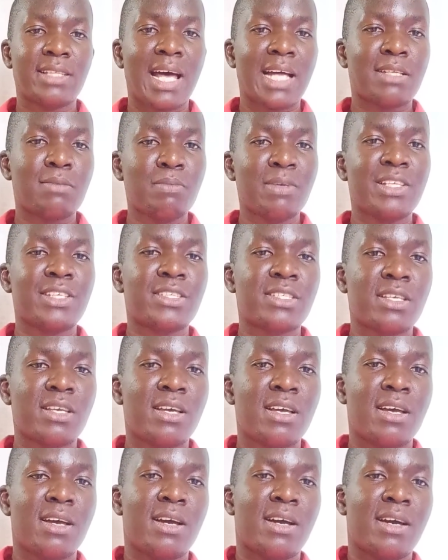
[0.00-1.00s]
That means
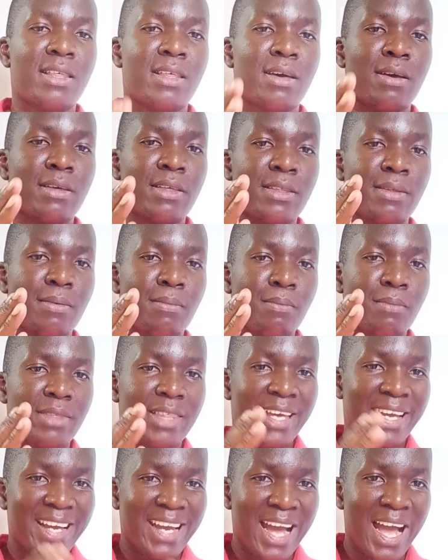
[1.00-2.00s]

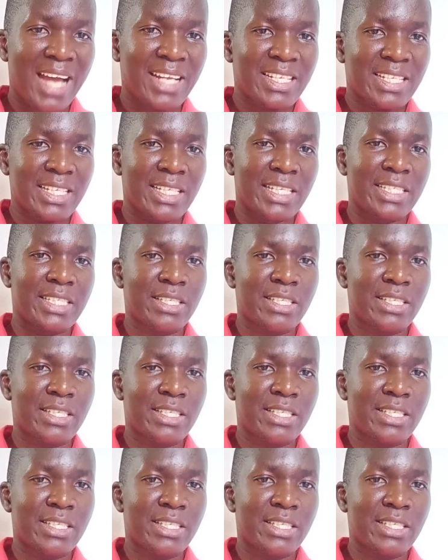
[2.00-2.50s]
the cat